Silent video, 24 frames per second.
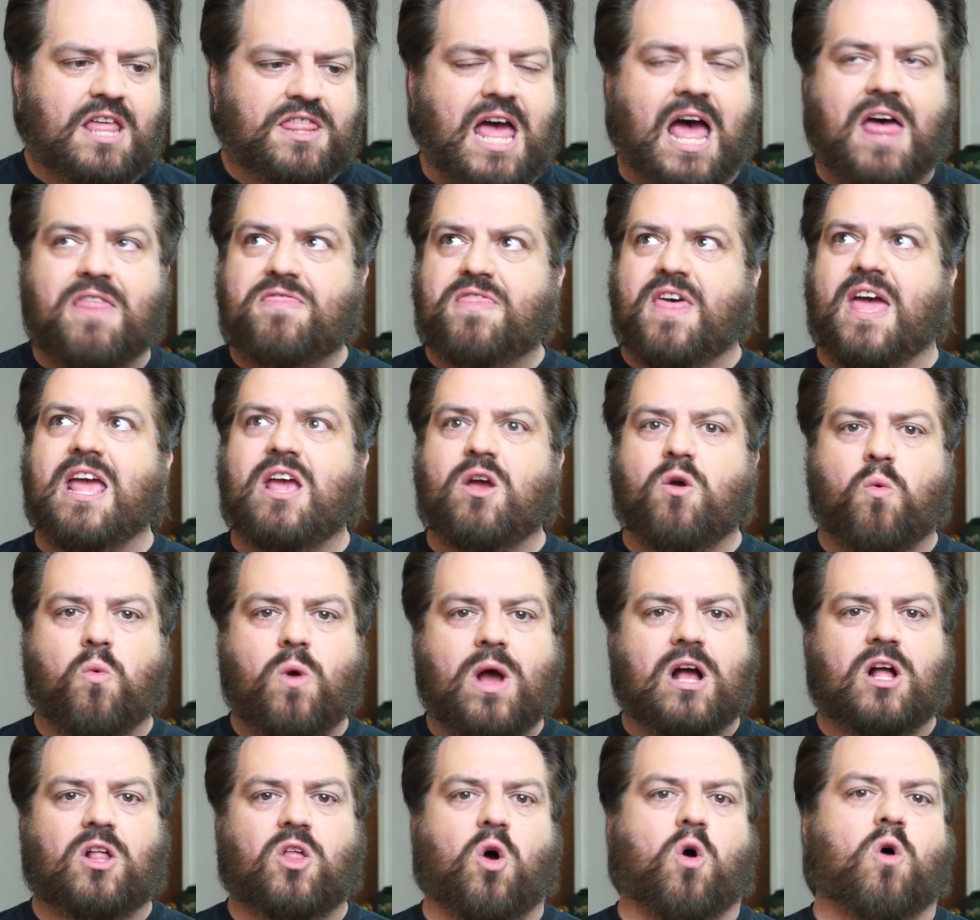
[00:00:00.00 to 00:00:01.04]
that they
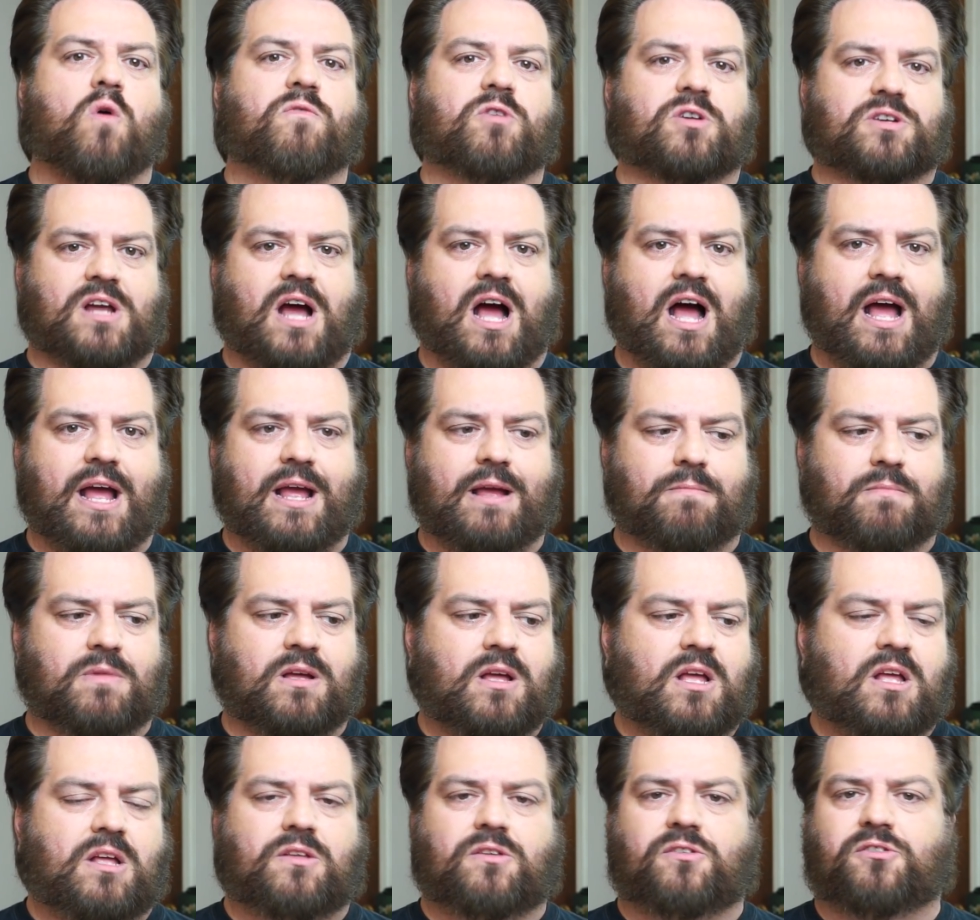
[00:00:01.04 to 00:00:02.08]
will over time
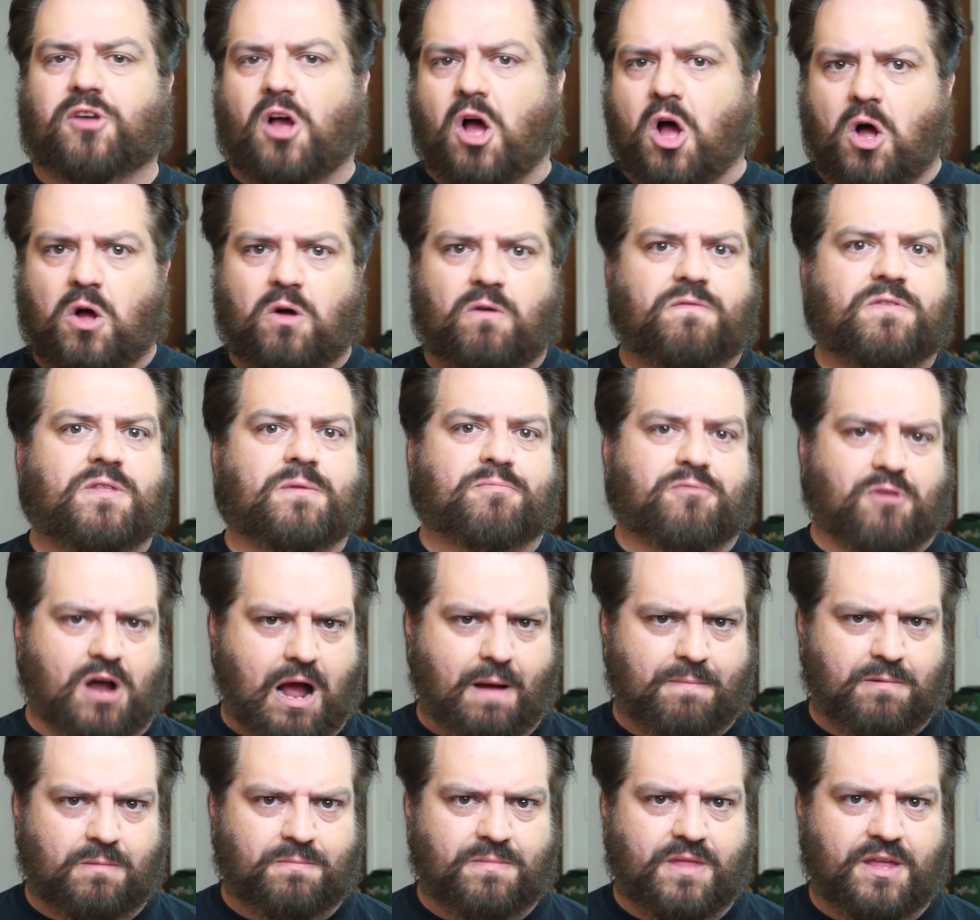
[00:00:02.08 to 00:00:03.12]
solve the
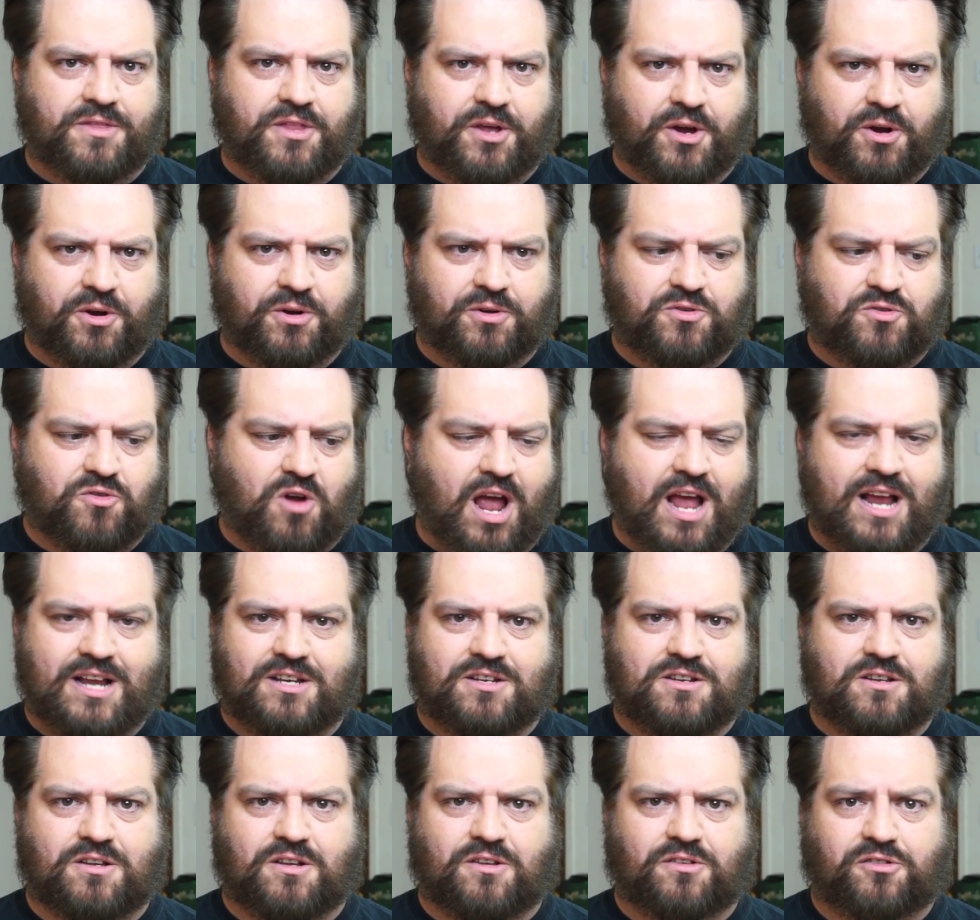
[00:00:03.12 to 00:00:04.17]
problem that they're trying
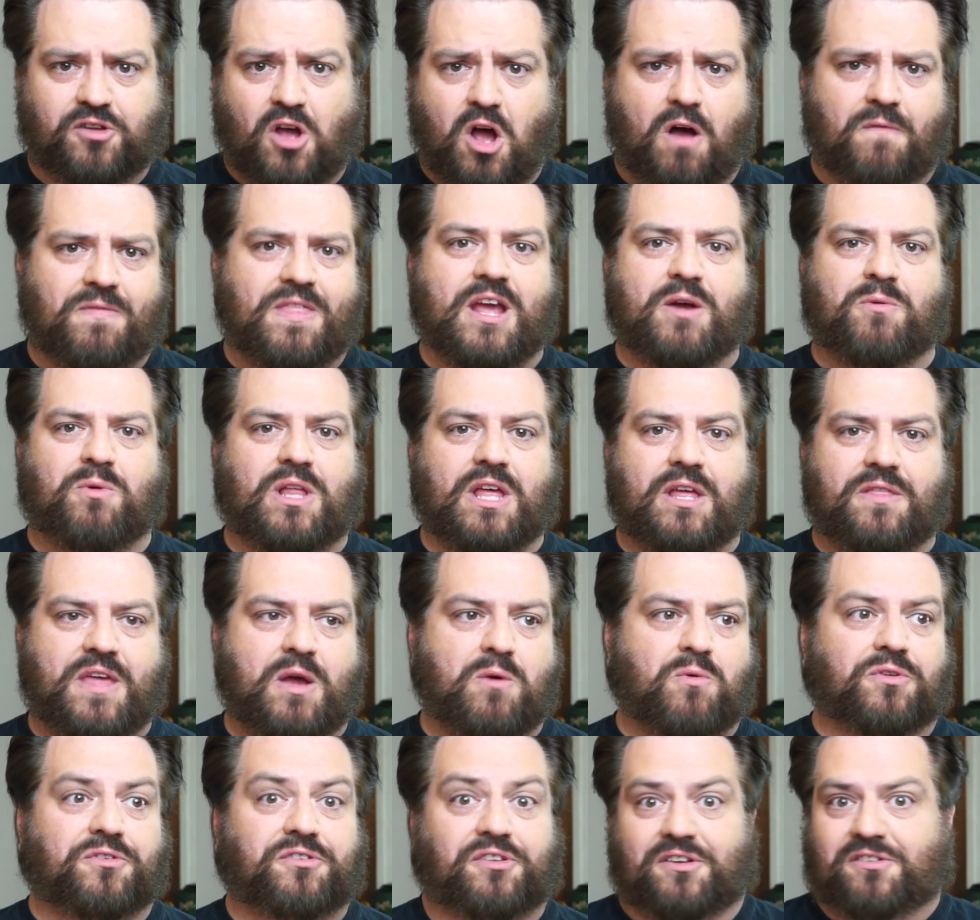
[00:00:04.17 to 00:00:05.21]
to solve. They will they
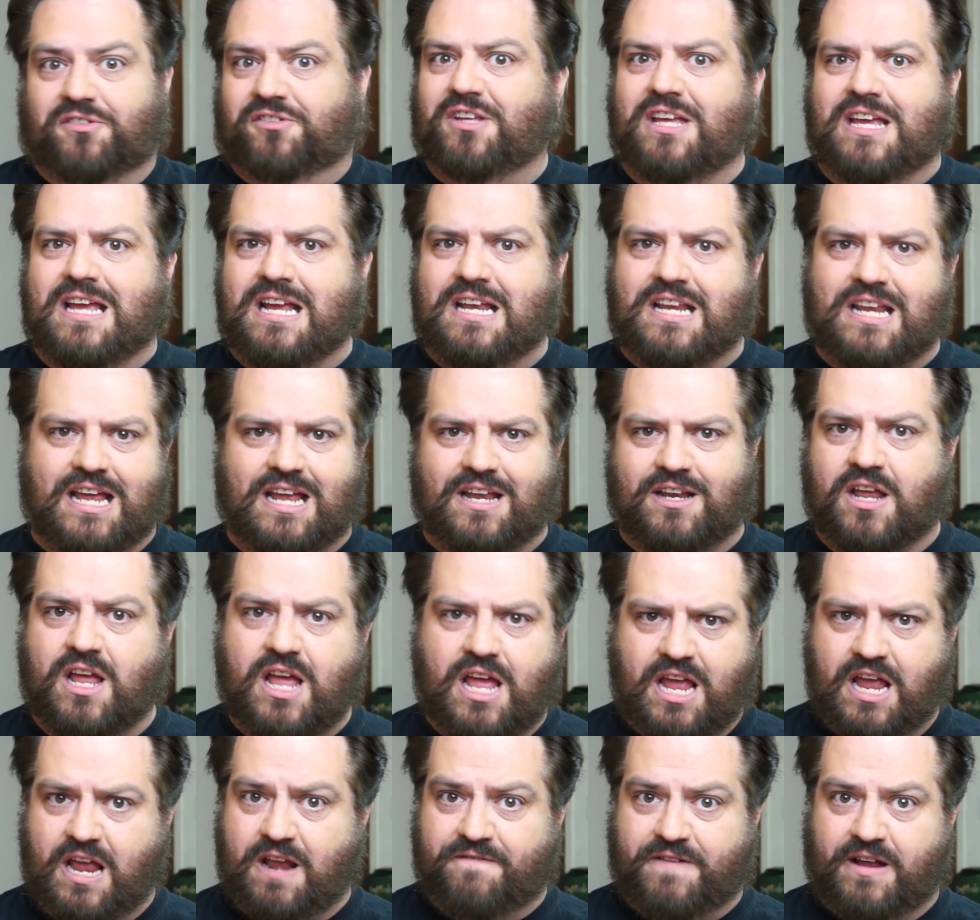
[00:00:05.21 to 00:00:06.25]
will succeed in
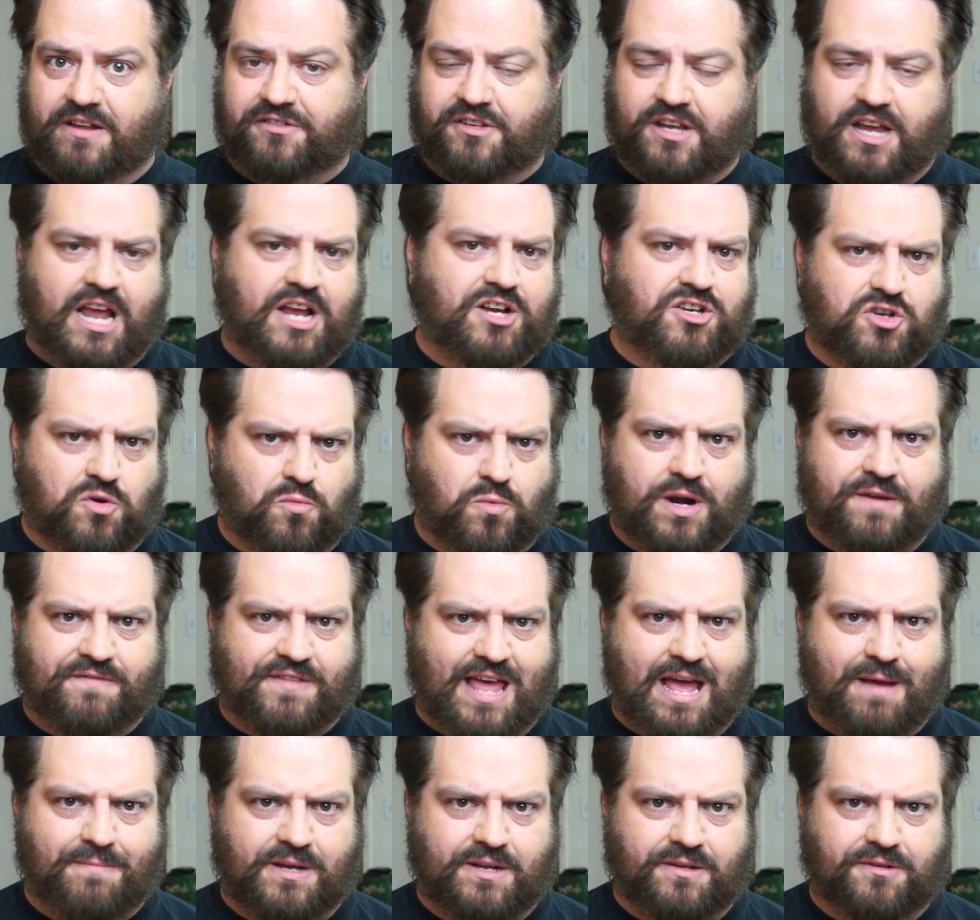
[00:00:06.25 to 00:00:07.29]
investigation, whatever
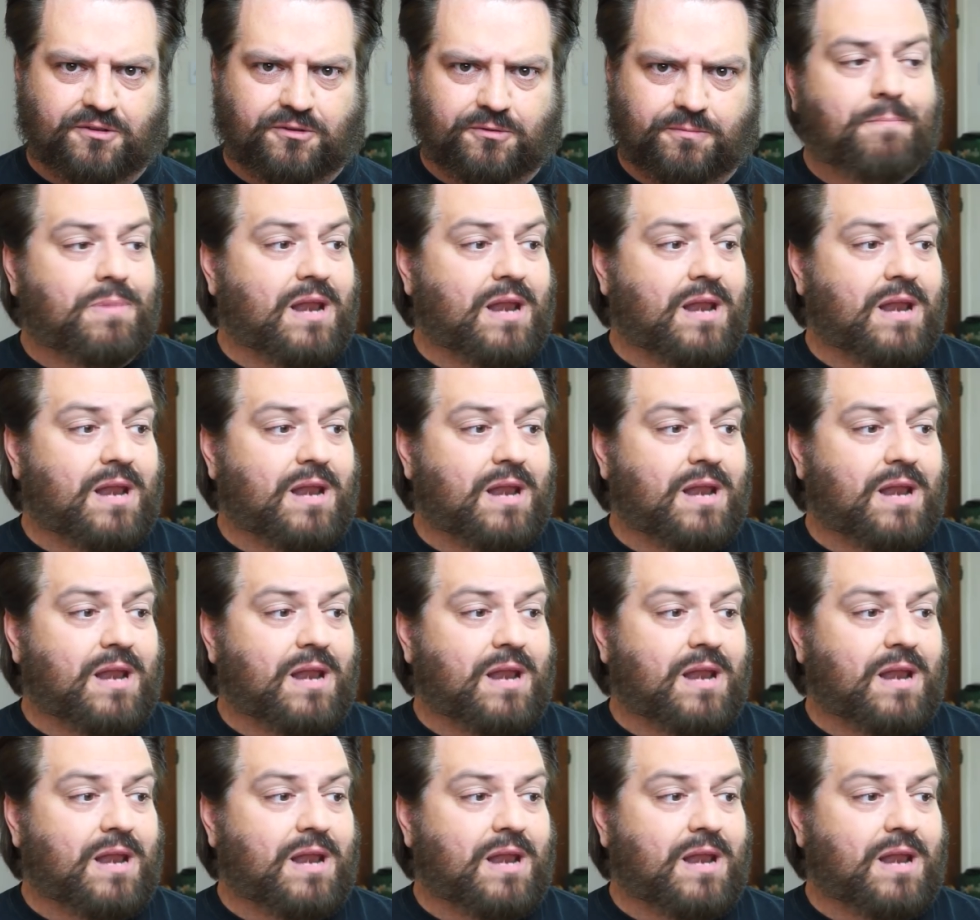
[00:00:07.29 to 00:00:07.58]
that means.